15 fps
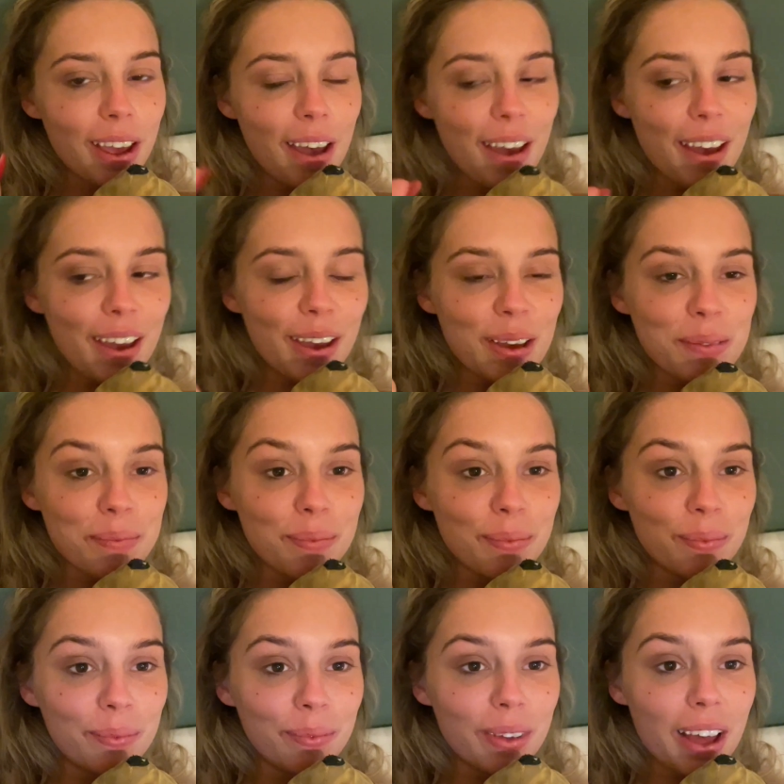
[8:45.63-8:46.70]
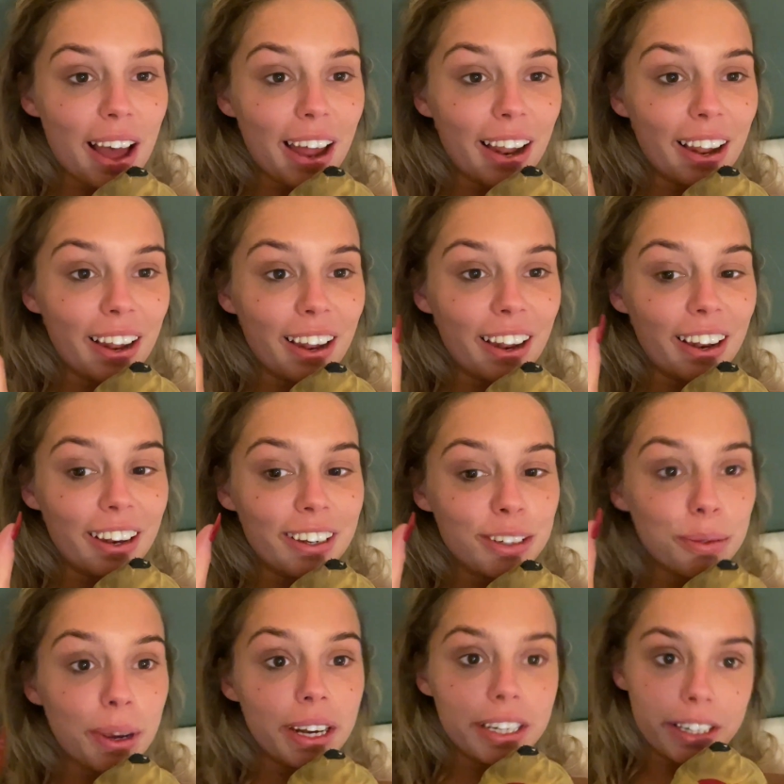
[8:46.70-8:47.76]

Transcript: and we're in a